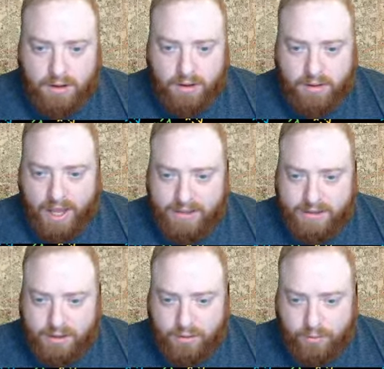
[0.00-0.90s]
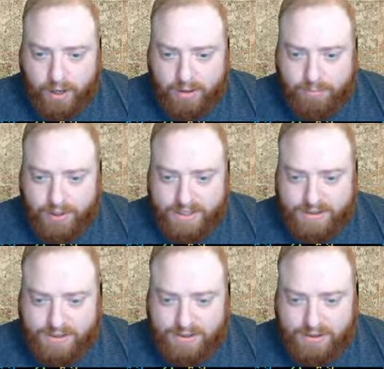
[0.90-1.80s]
that's a great place
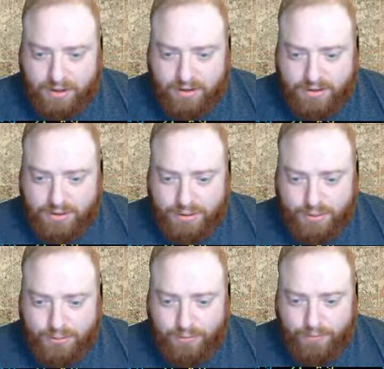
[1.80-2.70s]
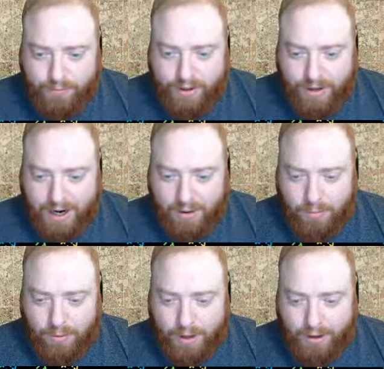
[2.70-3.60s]
to start to figure out
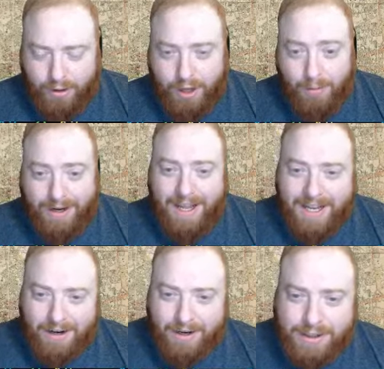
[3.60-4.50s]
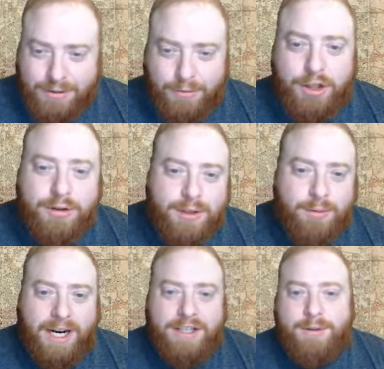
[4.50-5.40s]
where you're going. Now, and usually
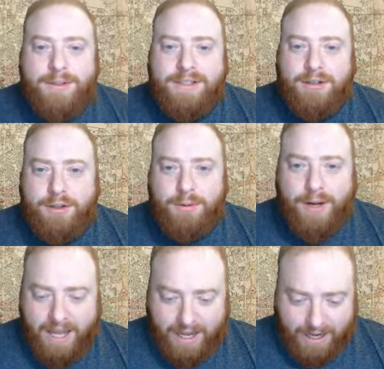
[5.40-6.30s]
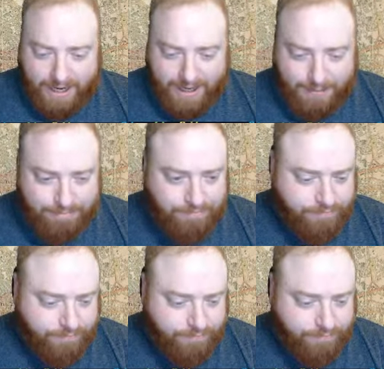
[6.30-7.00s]
what I do is I'll do a um,